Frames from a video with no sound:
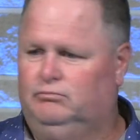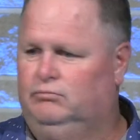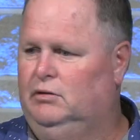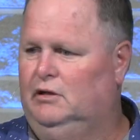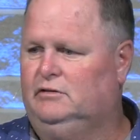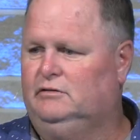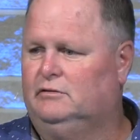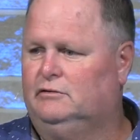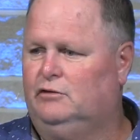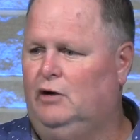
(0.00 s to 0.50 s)

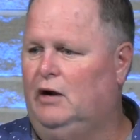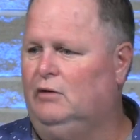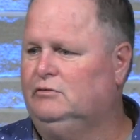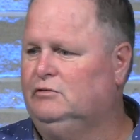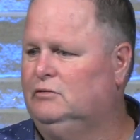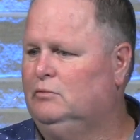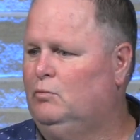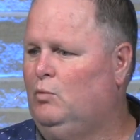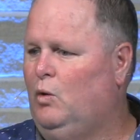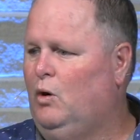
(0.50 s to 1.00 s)
Let's drown
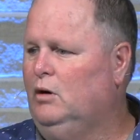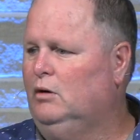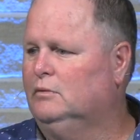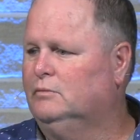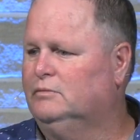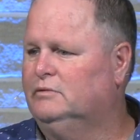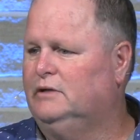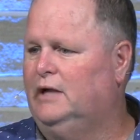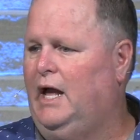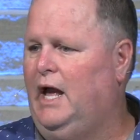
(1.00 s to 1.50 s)
some
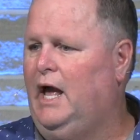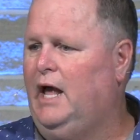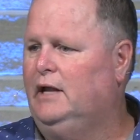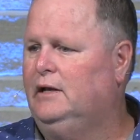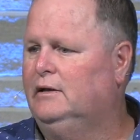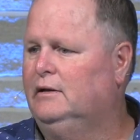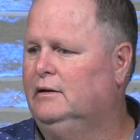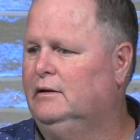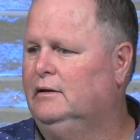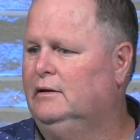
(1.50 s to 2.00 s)
worms, Dad.
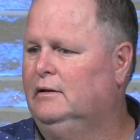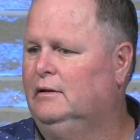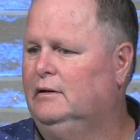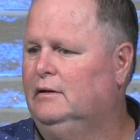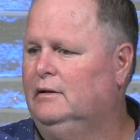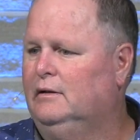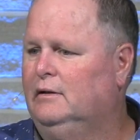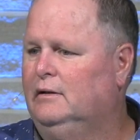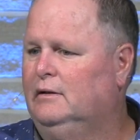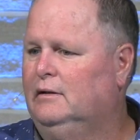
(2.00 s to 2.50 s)

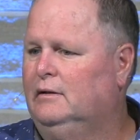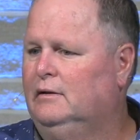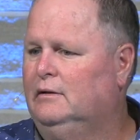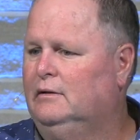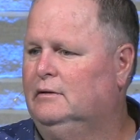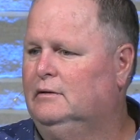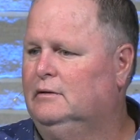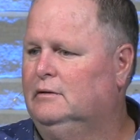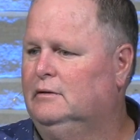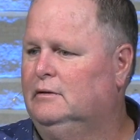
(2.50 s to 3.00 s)

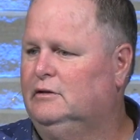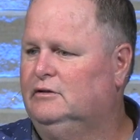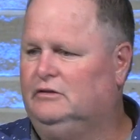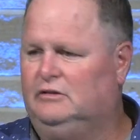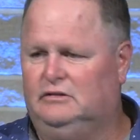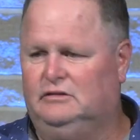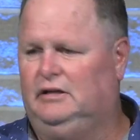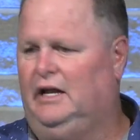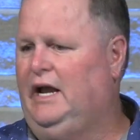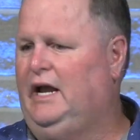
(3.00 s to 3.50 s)
Let's
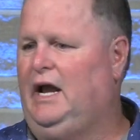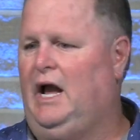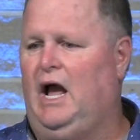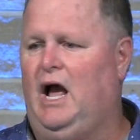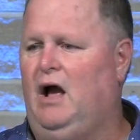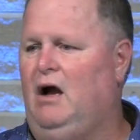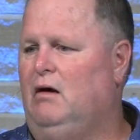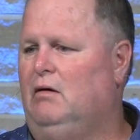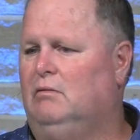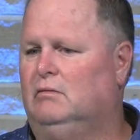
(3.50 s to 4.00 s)
just hang
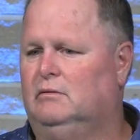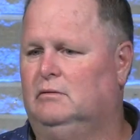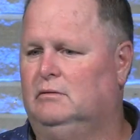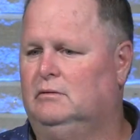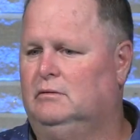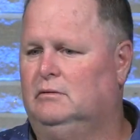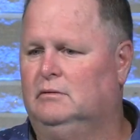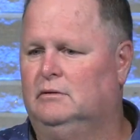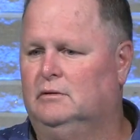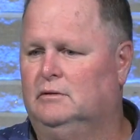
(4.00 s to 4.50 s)
out.
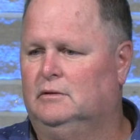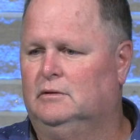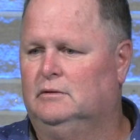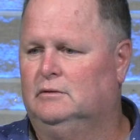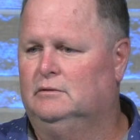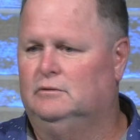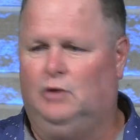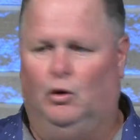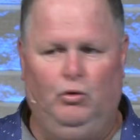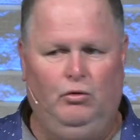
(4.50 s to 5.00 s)

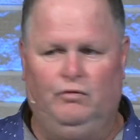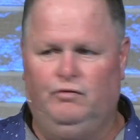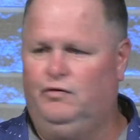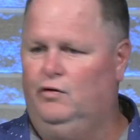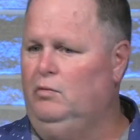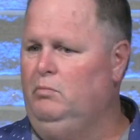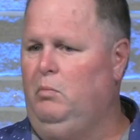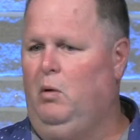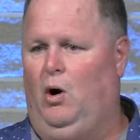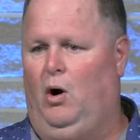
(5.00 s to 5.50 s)
Throw them
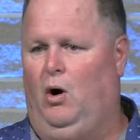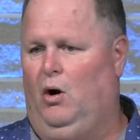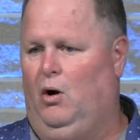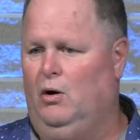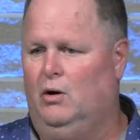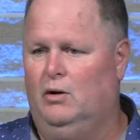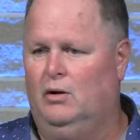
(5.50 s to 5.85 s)
football.